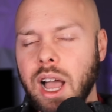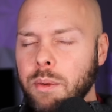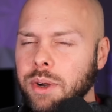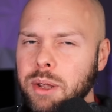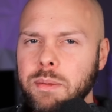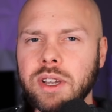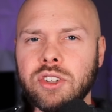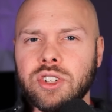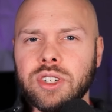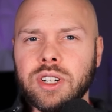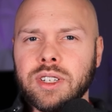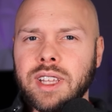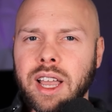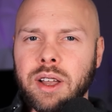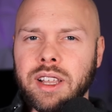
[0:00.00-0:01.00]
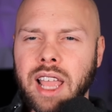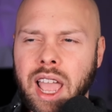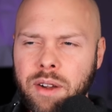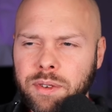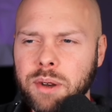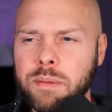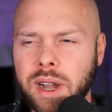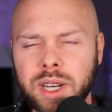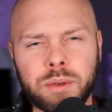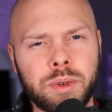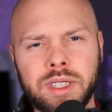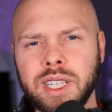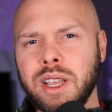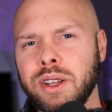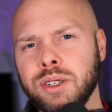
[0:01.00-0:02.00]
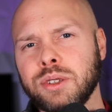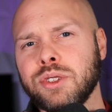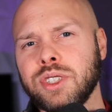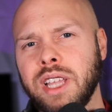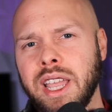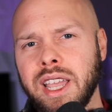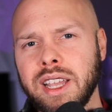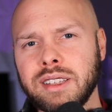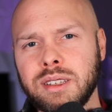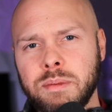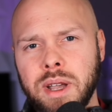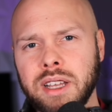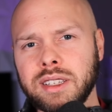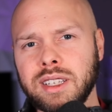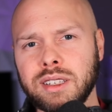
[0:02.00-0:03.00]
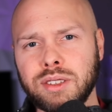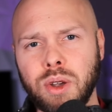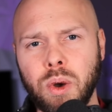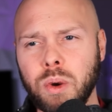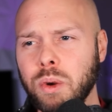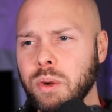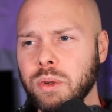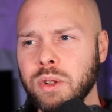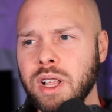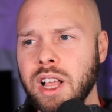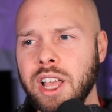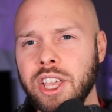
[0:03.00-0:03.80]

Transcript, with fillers: I want to make sure that everybody really understands about this whole,